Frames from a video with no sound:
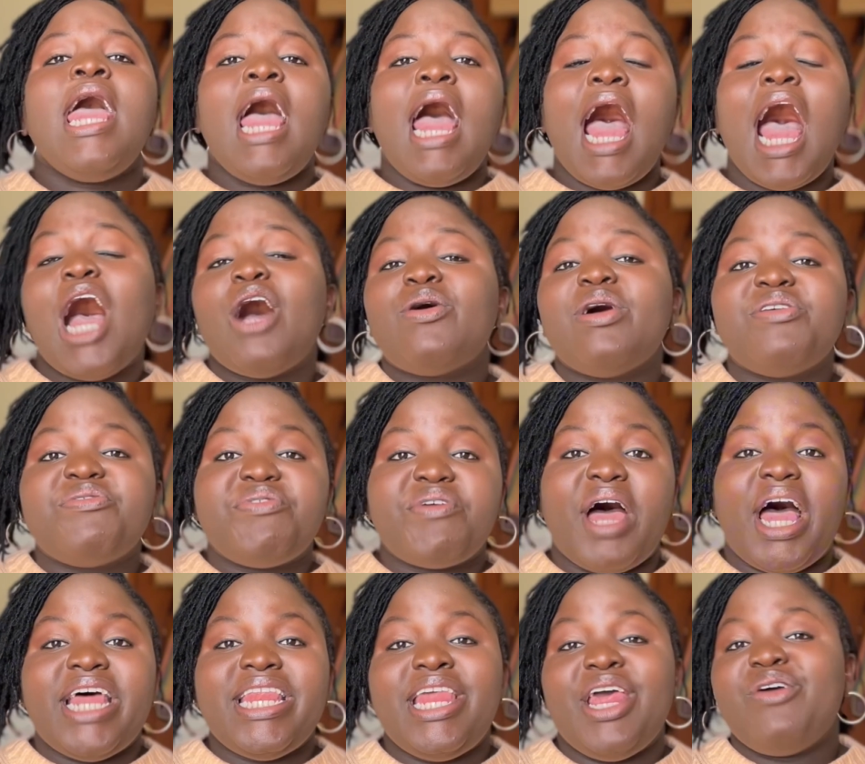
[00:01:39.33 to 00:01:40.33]

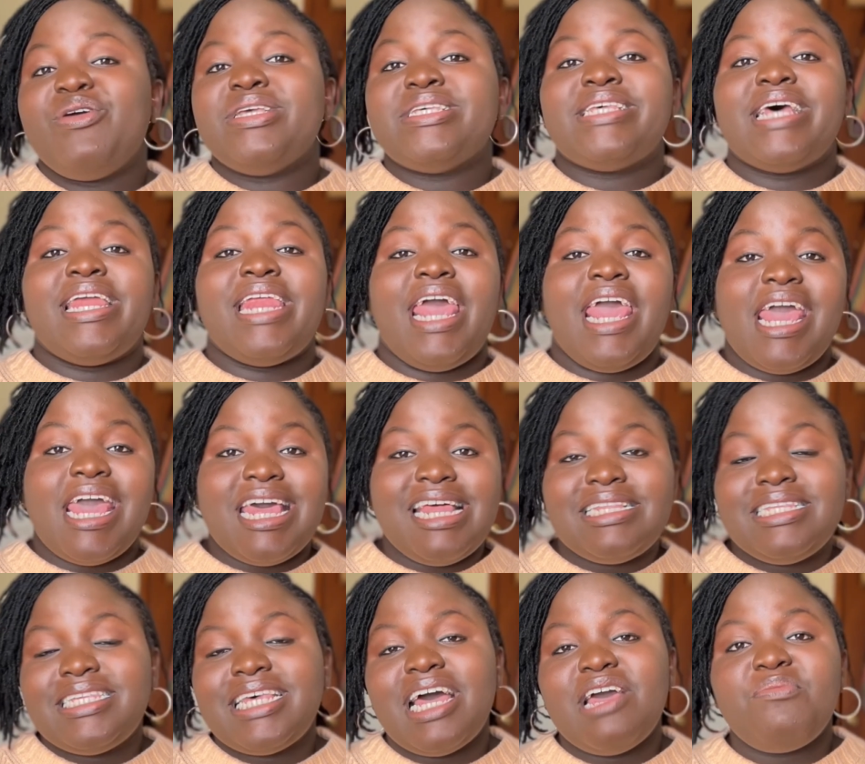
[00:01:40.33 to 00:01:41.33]
However, there is an
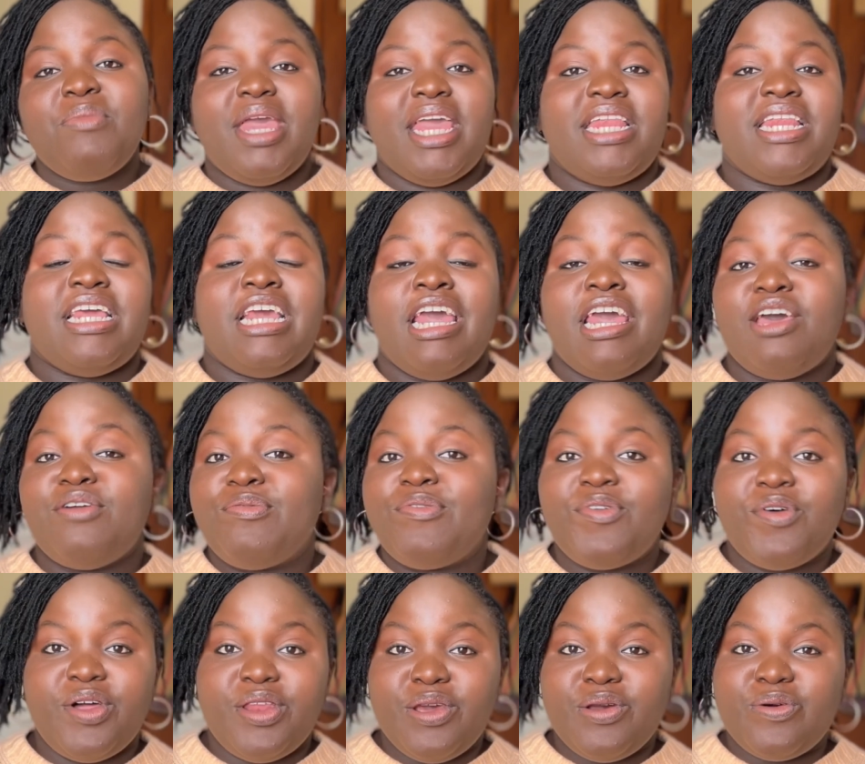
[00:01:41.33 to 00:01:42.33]
enzyme in the hair
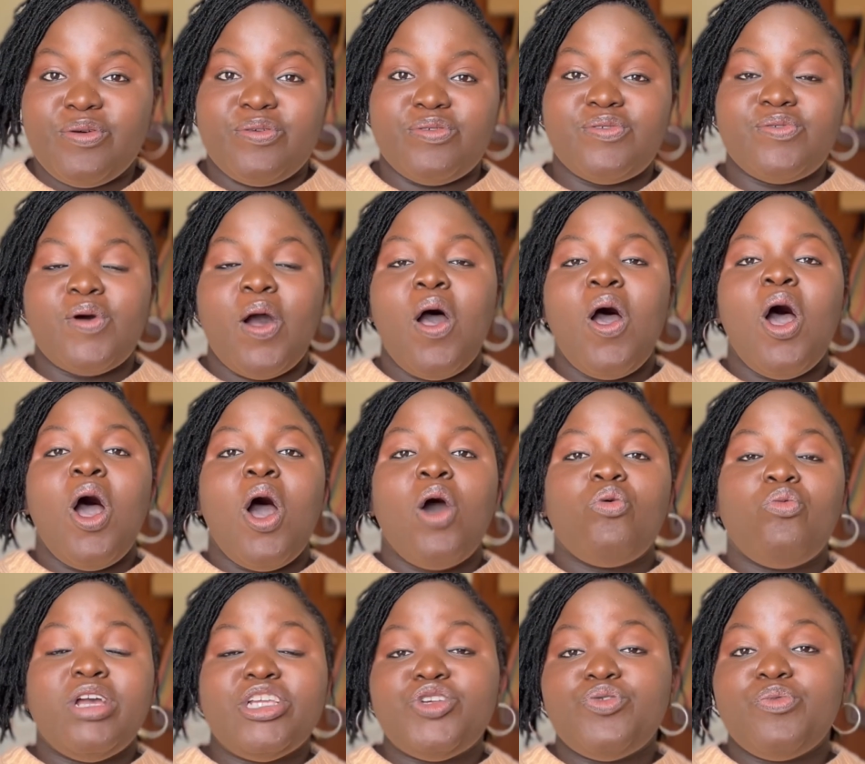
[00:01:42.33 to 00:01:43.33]
follicle
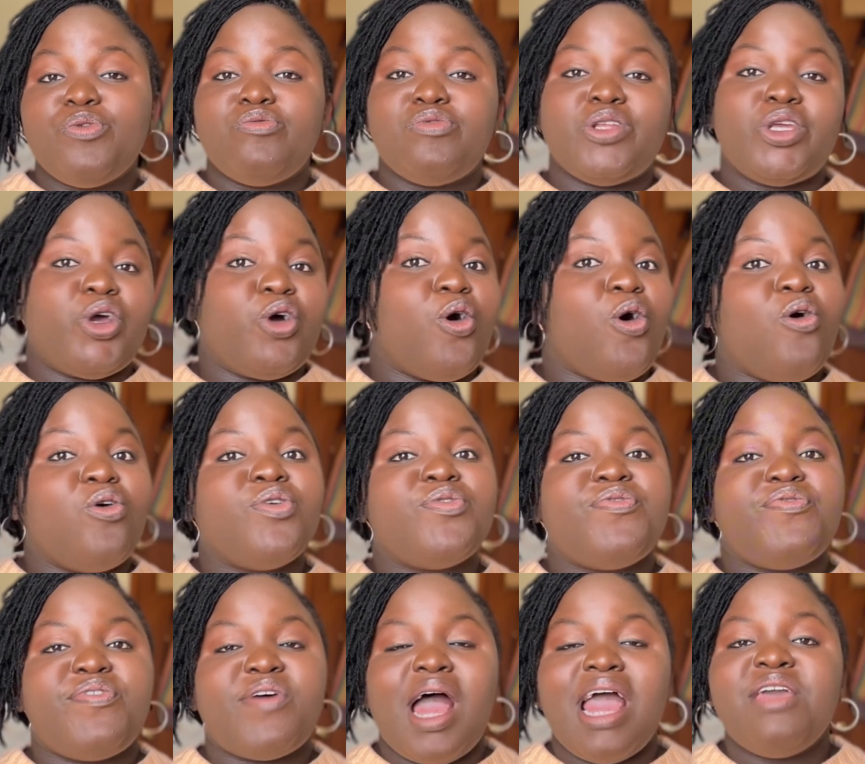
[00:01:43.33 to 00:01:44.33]
which we would call
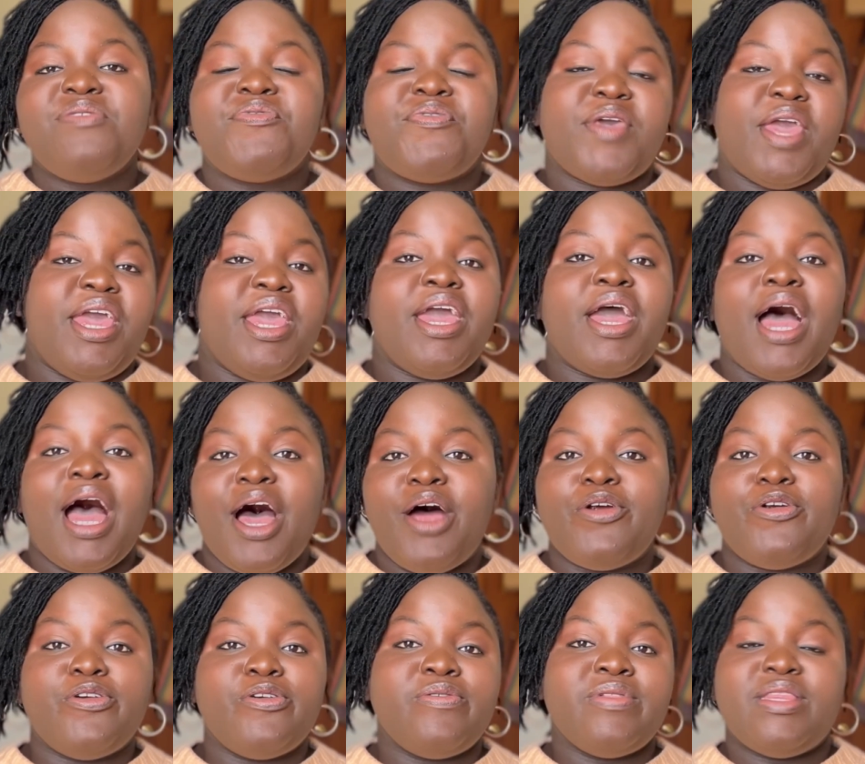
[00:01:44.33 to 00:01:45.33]

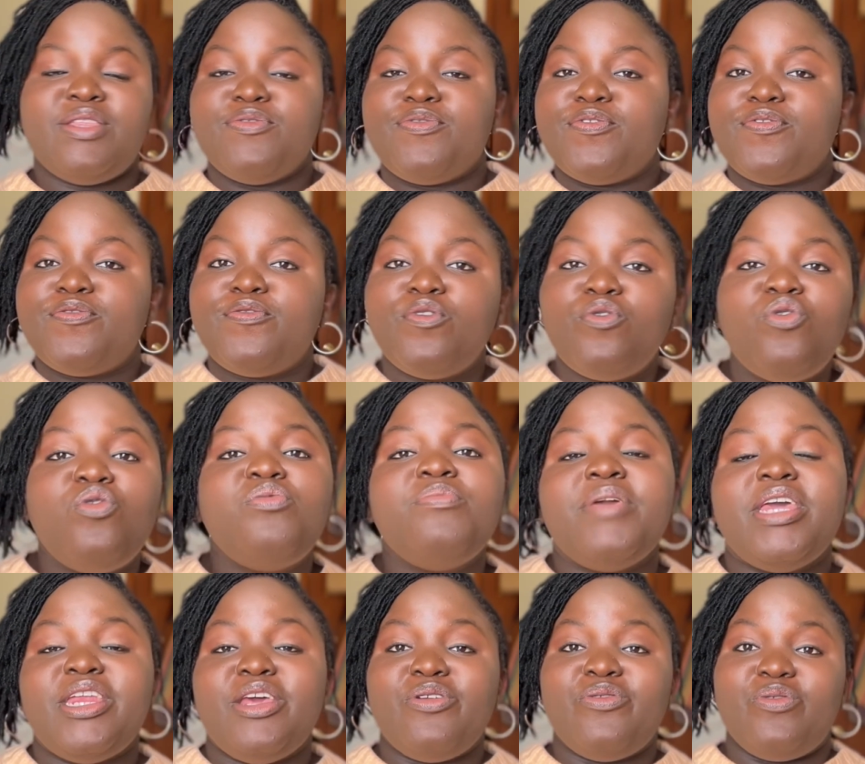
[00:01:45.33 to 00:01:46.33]
5-ARO. The full
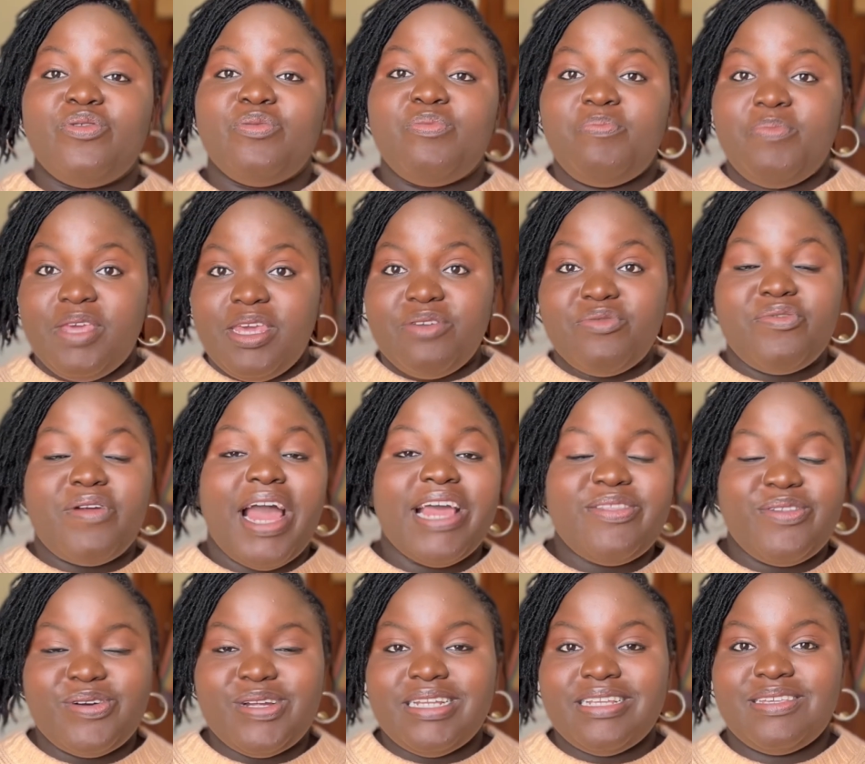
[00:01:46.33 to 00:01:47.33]
meaning would be right
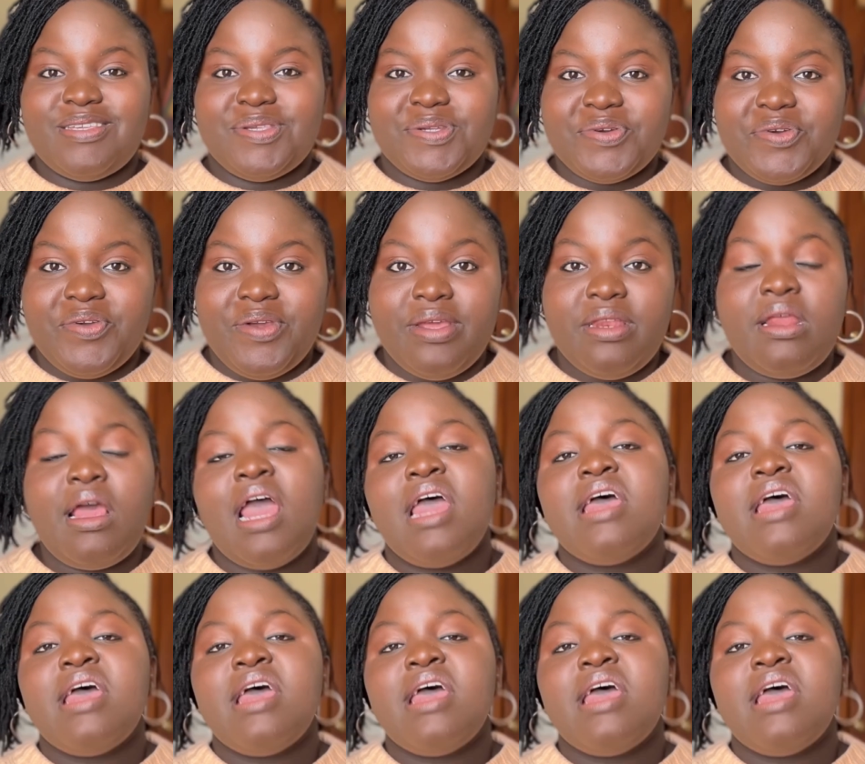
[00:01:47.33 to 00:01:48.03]
on the screen.